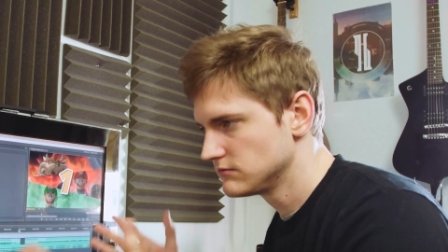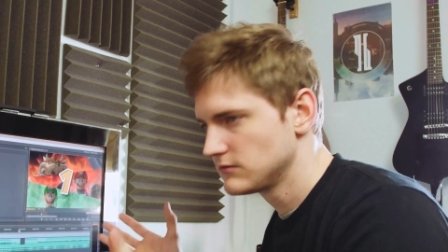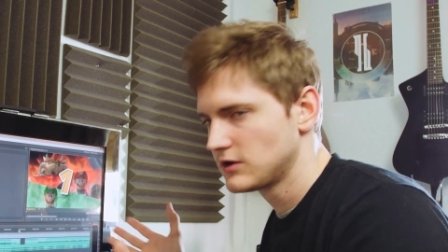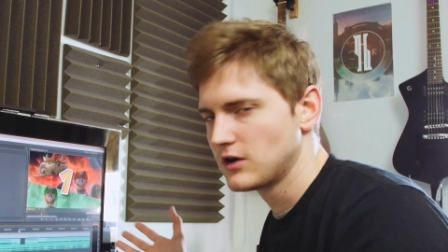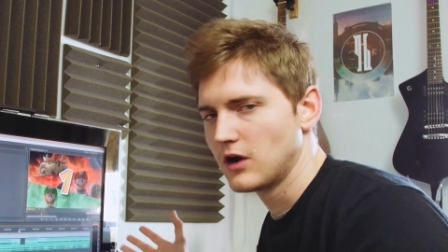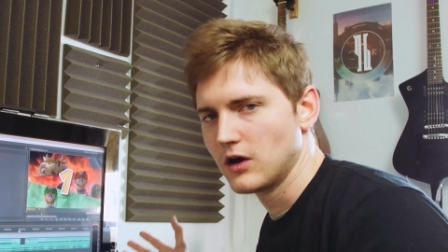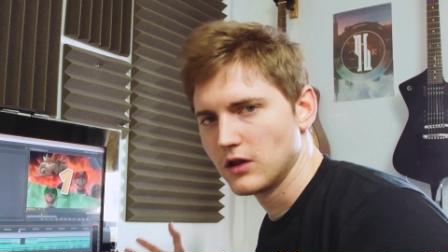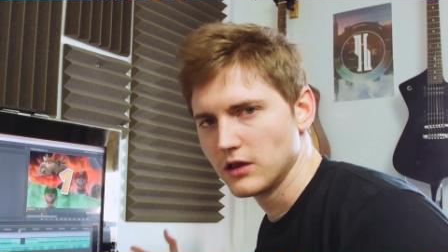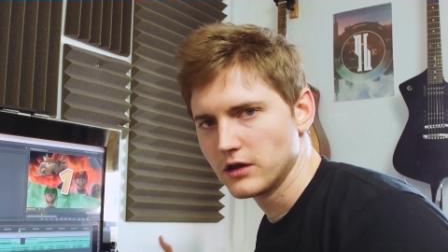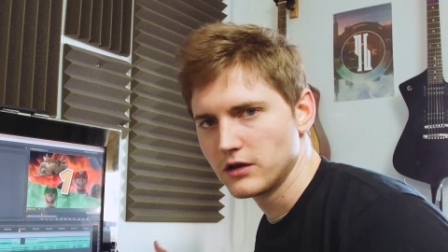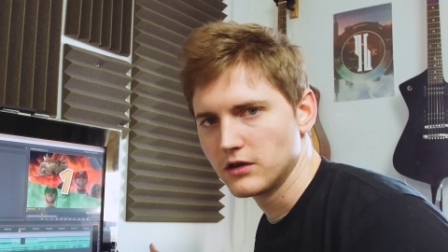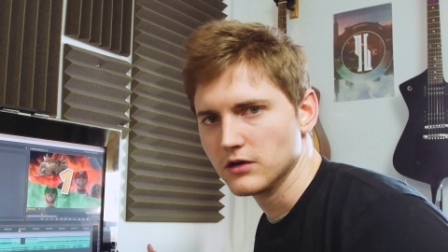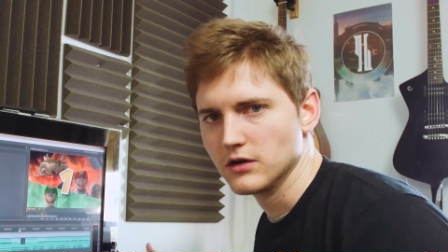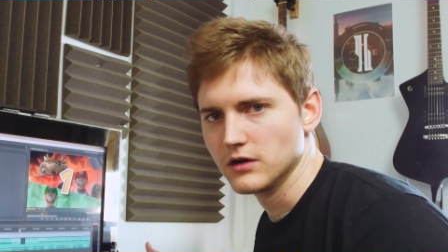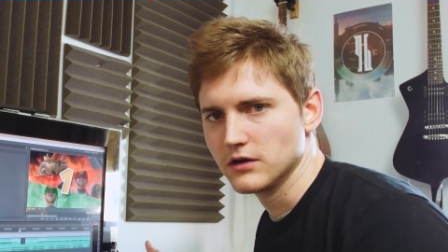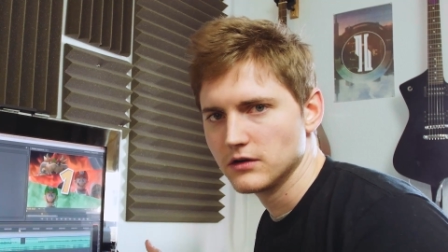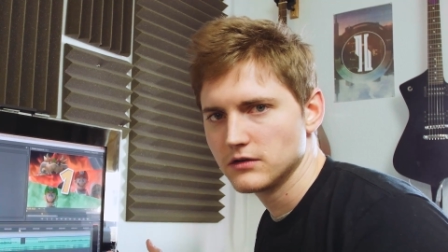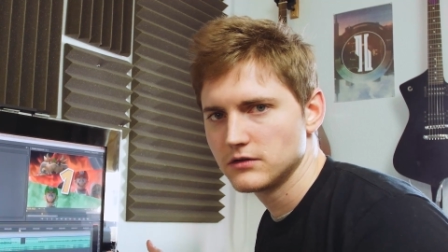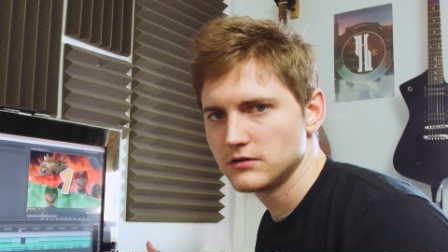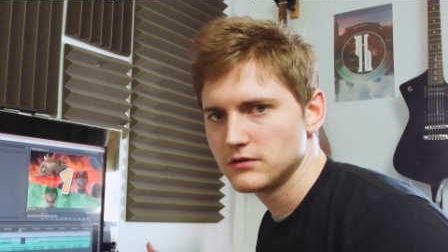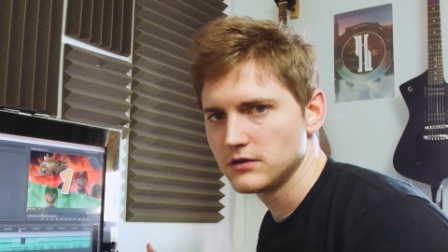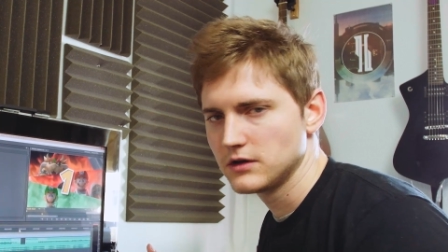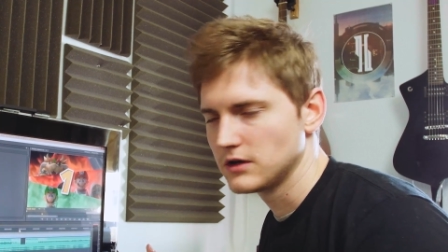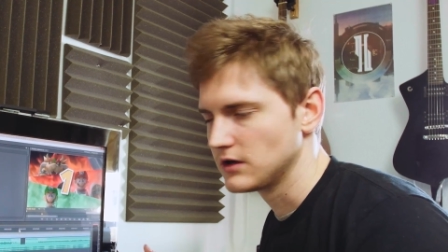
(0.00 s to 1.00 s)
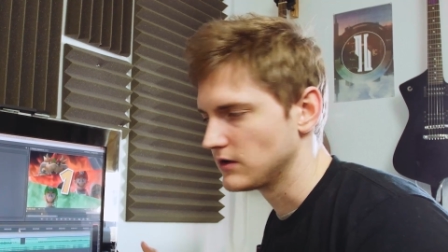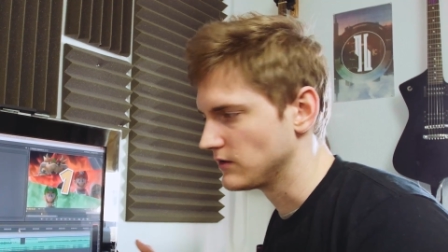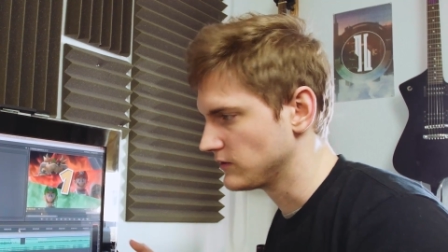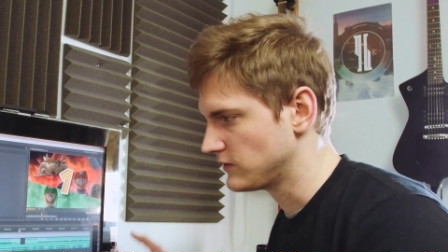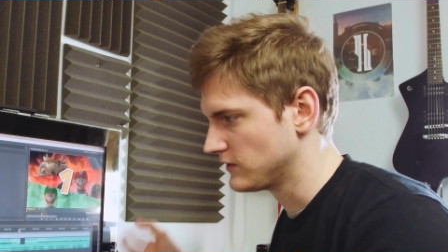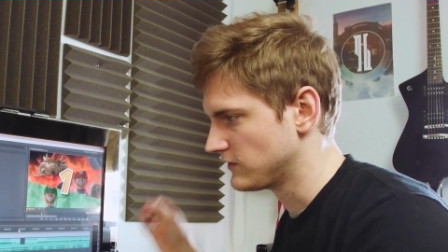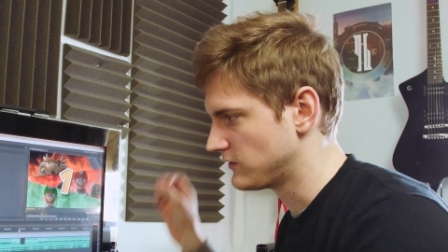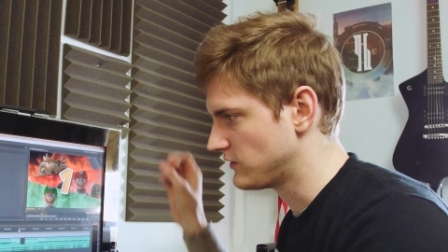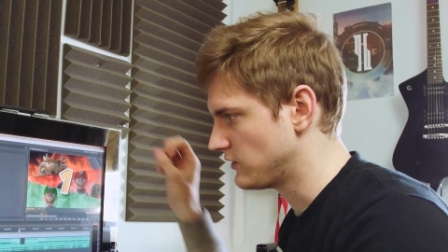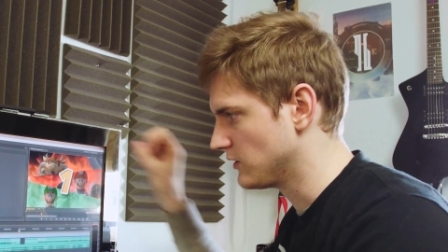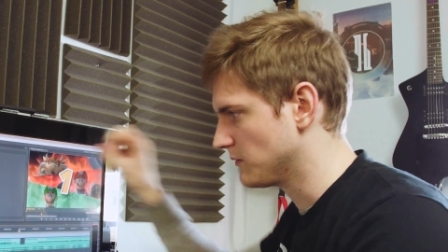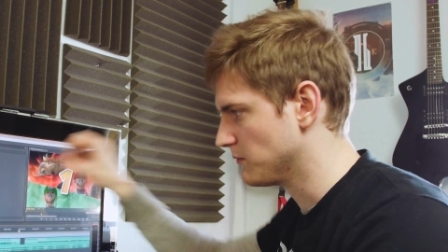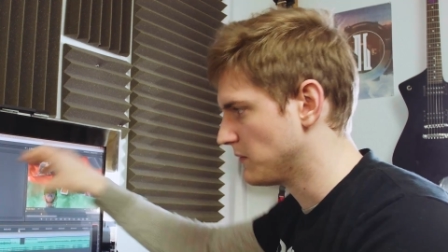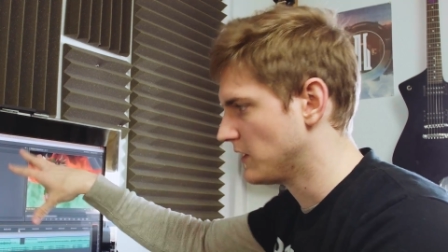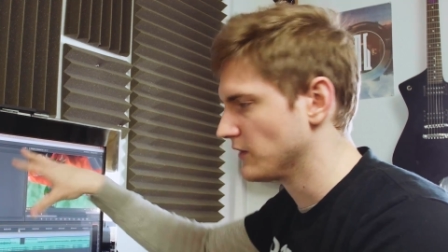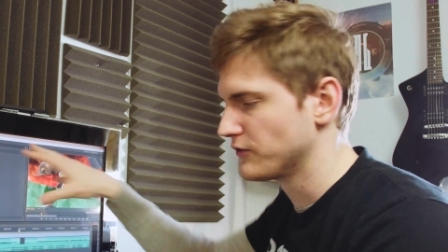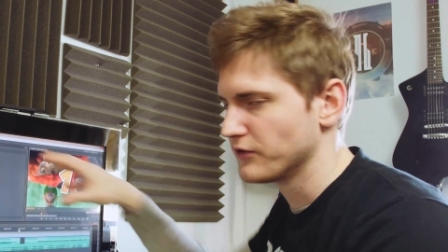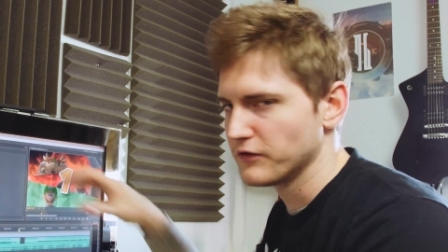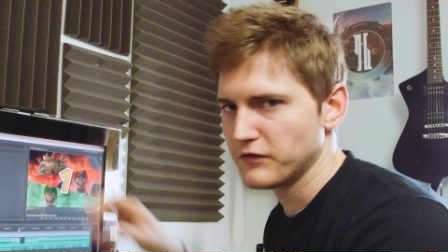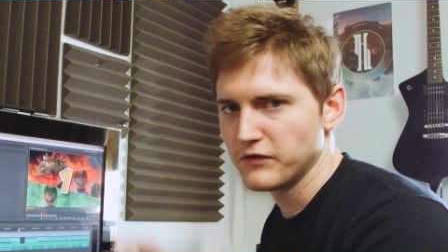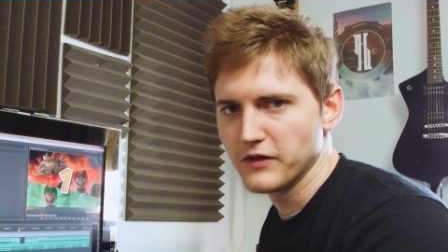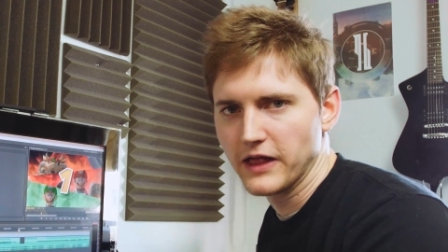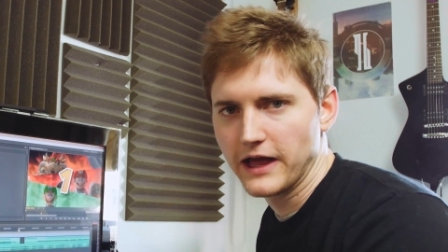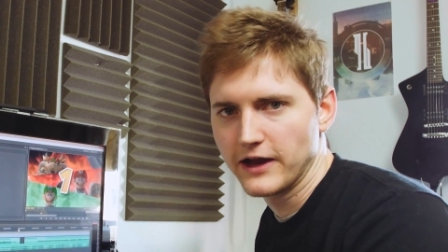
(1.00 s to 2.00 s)
call it good, you know, just your
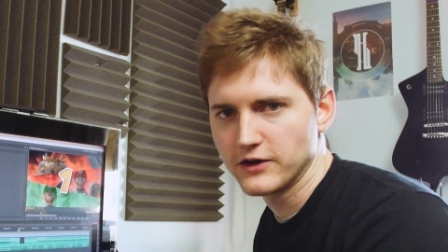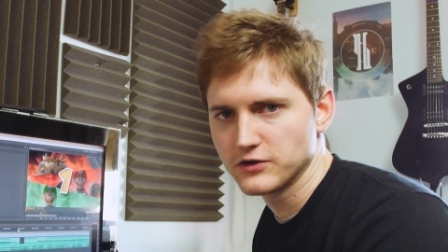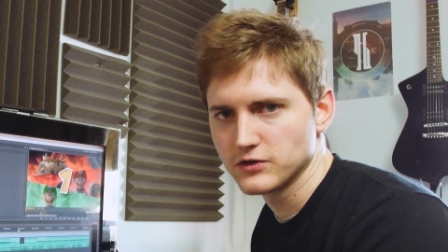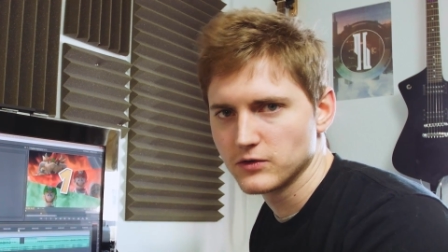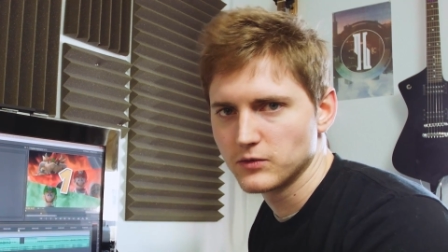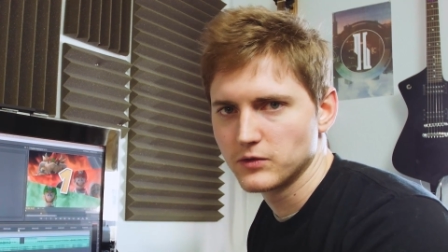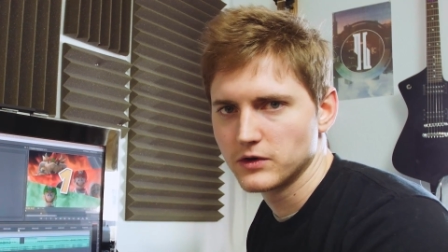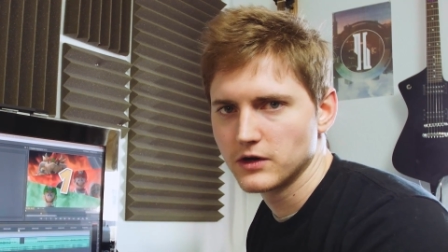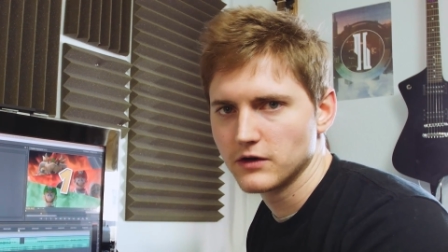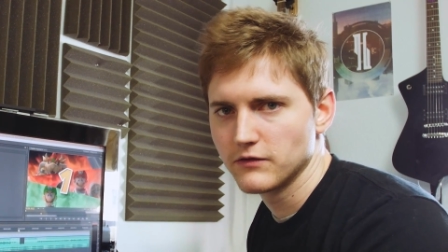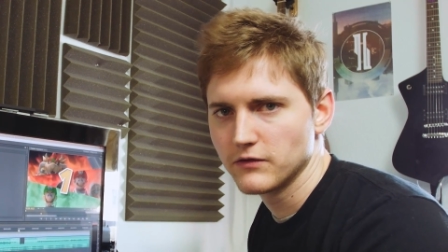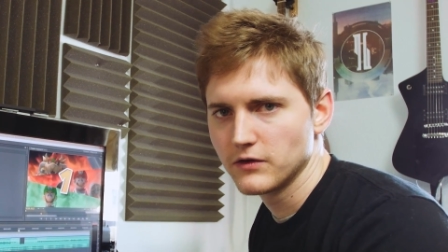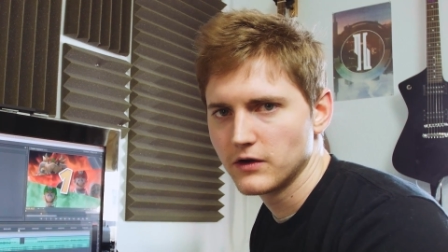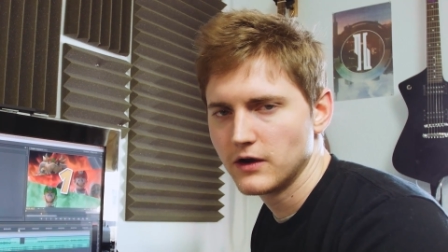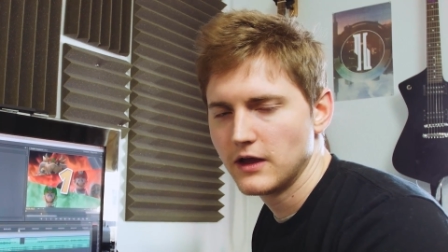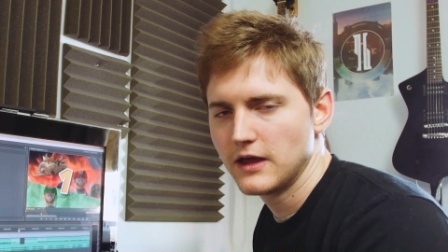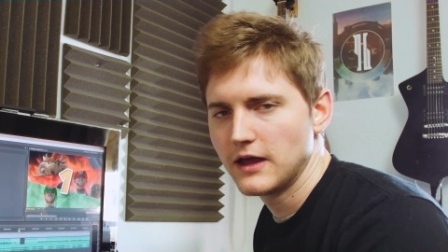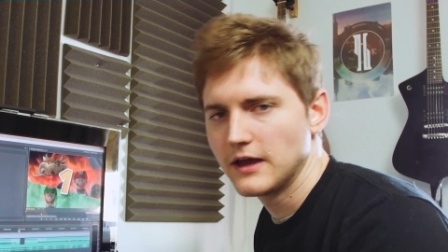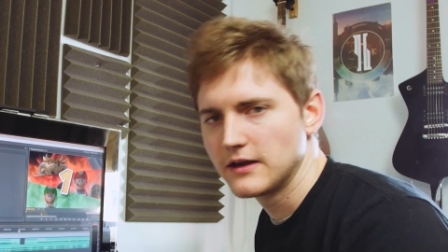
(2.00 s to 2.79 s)
muzzle flash or whatever.